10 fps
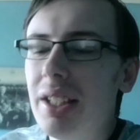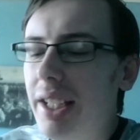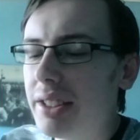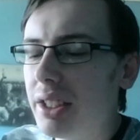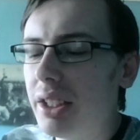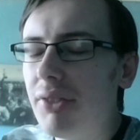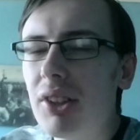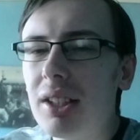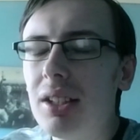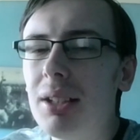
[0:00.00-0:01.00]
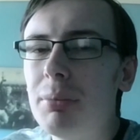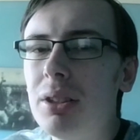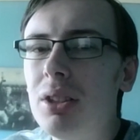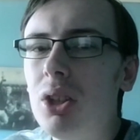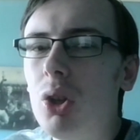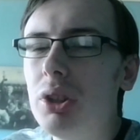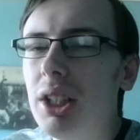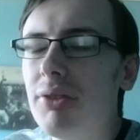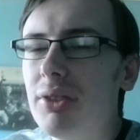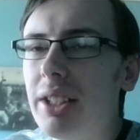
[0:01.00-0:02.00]
it's another club
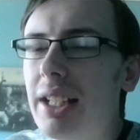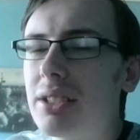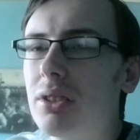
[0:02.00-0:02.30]
that